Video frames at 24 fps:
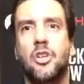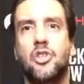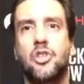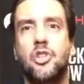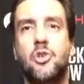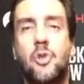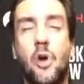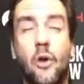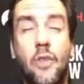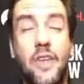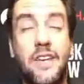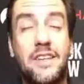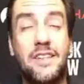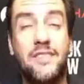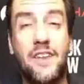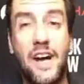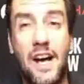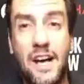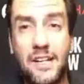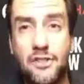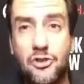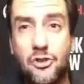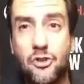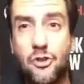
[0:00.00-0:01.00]
Do you know that
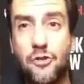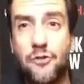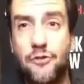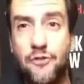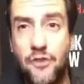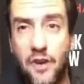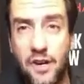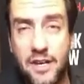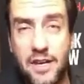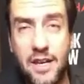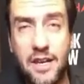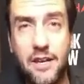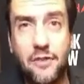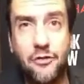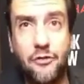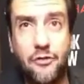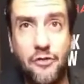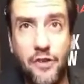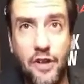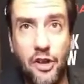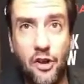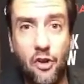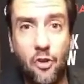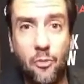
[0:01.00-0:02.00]
Dr. fucking
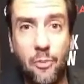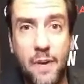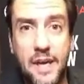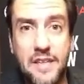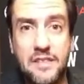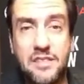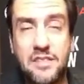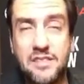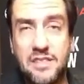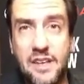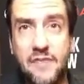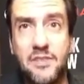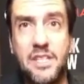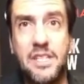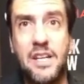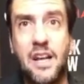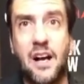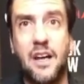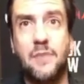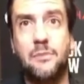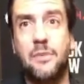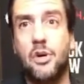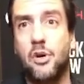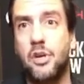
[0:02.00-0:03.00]
Phil made
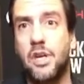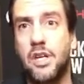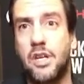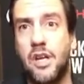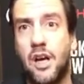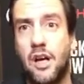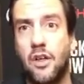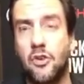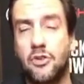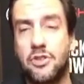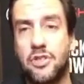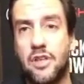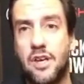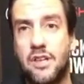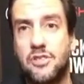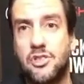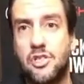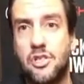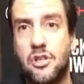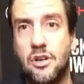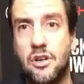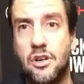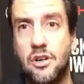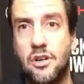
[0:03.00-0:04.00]
$79 million
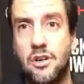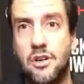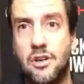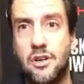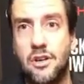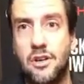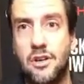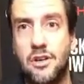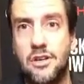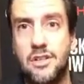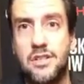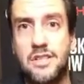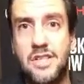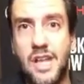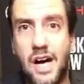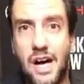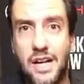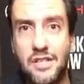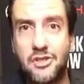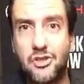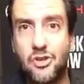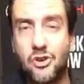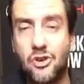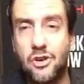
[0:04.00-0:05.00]
last year?
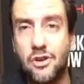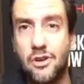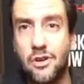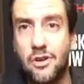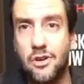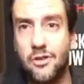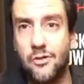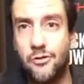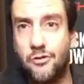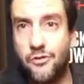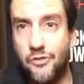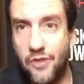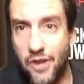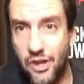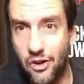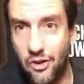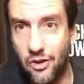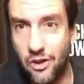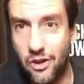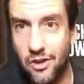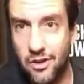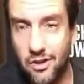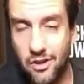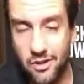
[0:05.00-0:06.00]
Dr.
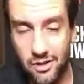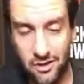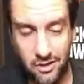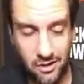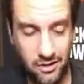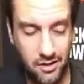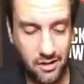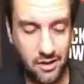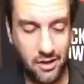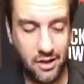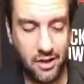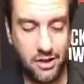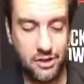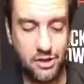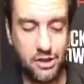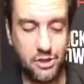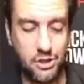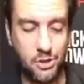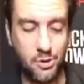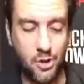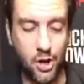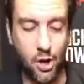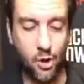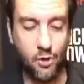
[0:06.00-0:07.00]
Phil.
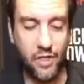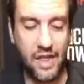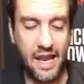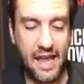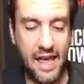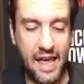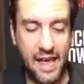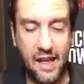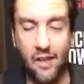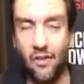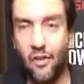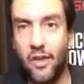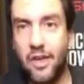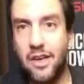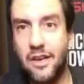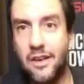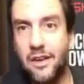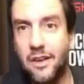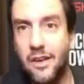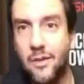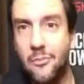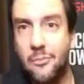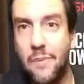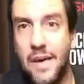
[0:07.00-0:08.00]
Did you know that Ellen
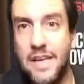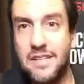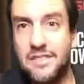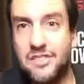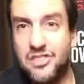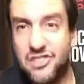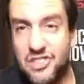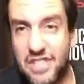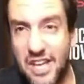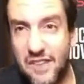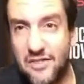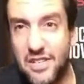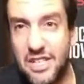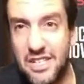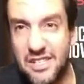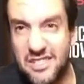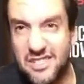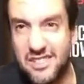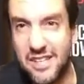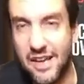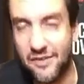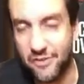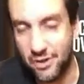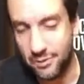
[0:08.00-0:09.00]
made
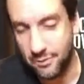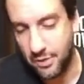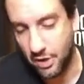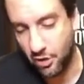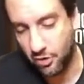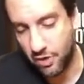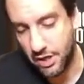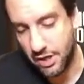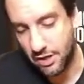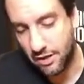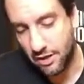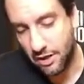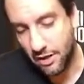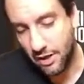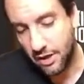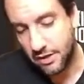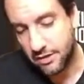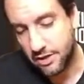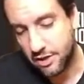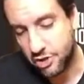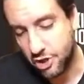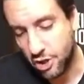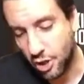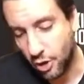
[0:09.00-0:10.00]
$77 million?
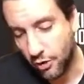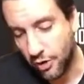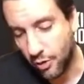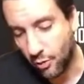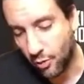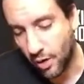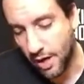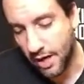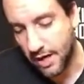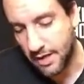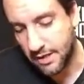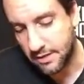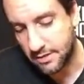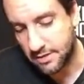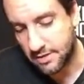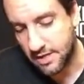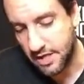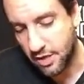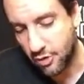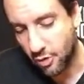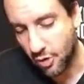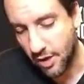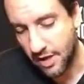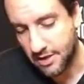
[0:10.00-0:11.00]
Did you know that Ryan
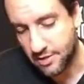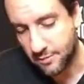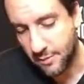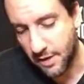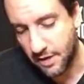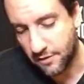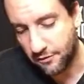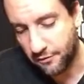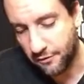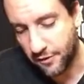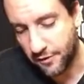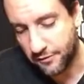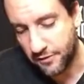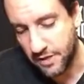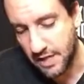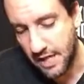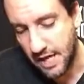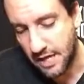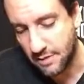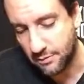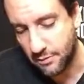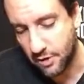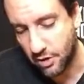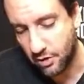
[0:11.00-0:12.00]
Seacrest made
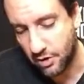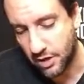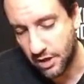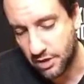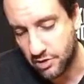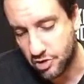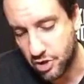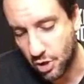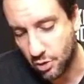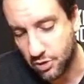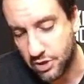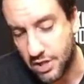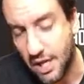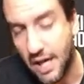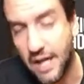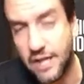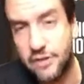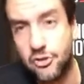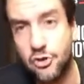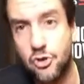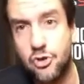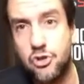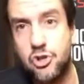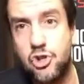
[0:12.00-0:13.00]
58 million? Did you know
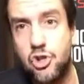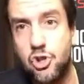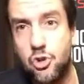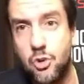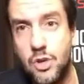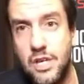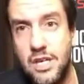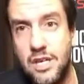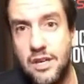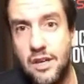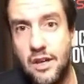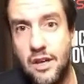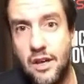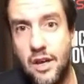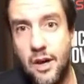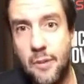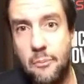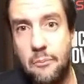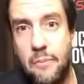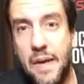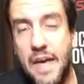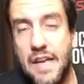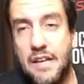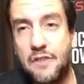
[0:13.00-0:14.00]
Dr. Judy
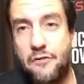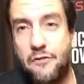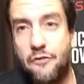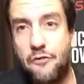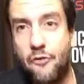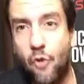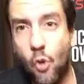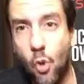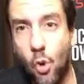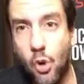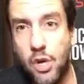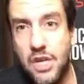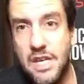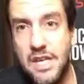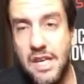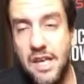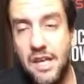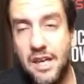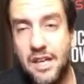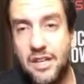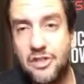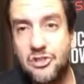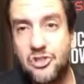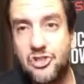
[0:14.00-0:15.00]
made
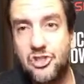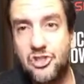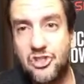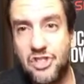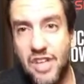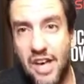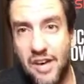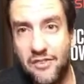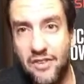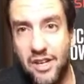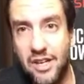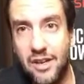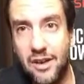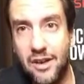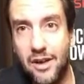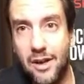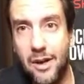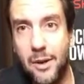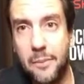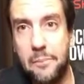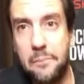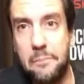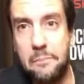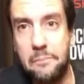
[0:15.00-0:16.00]
47
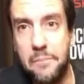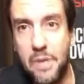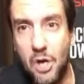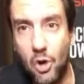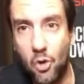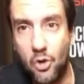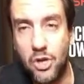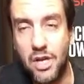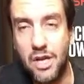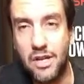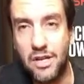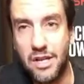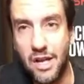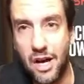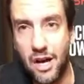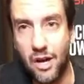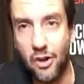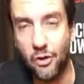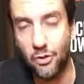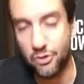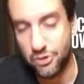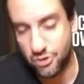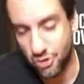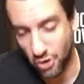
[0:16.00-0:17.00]
million
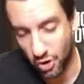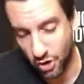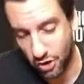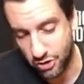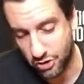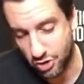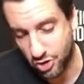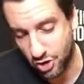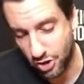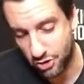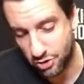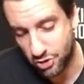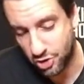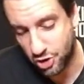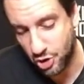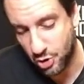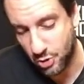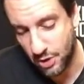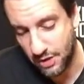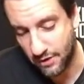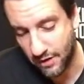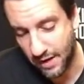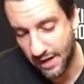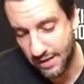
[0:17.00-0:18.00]
dollars on Judge
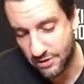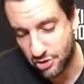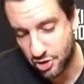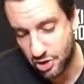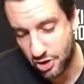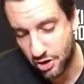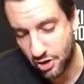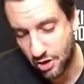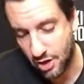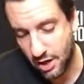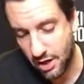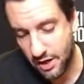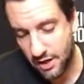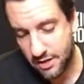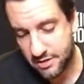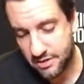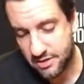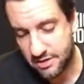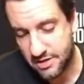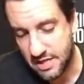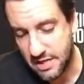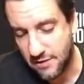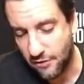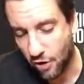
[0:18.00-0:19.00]
Judy last year?
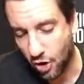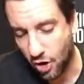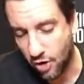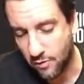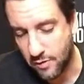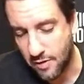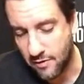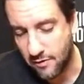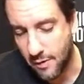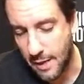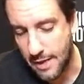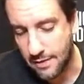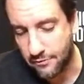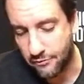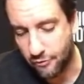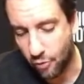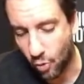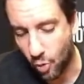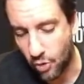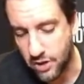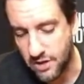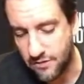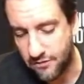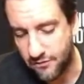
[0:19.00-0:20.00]
Steve Harvey made
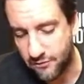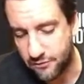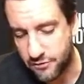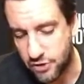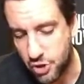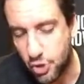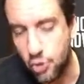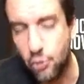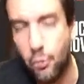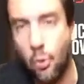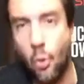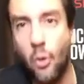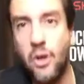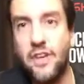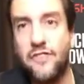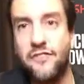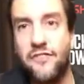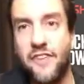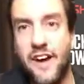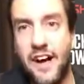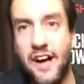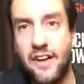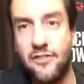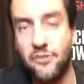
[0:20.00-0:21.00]

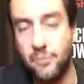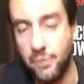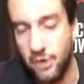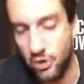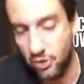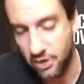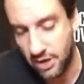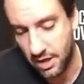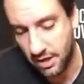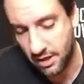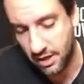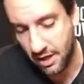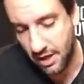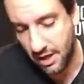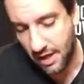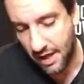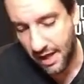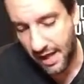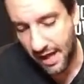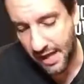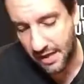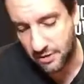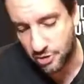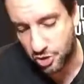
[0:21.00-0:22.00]
42.5 million
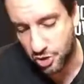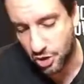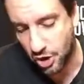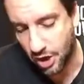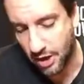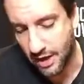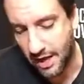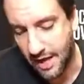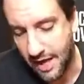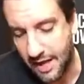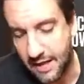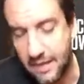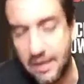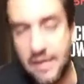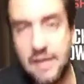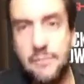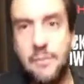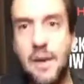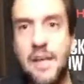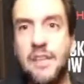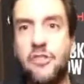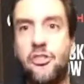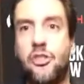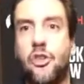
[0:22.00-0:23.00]
and Sean Hannity
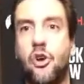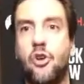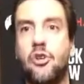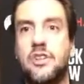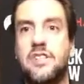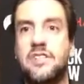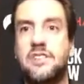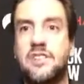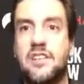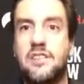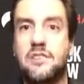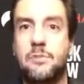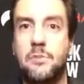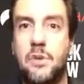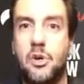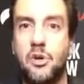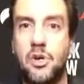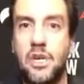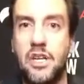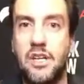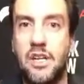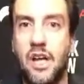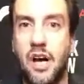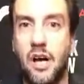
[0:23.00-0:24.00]
made 36
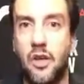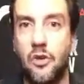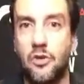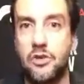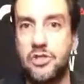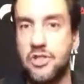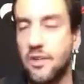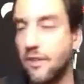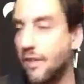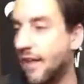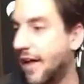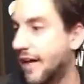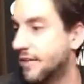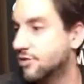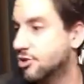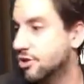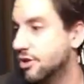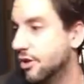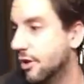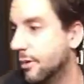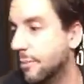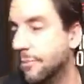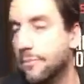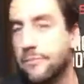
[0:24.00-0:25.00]
million dollars last
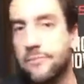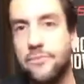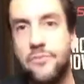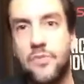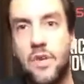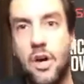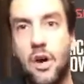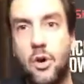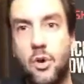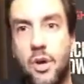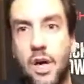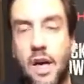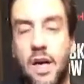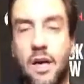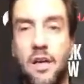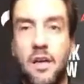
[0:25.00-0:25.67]
year. Okay?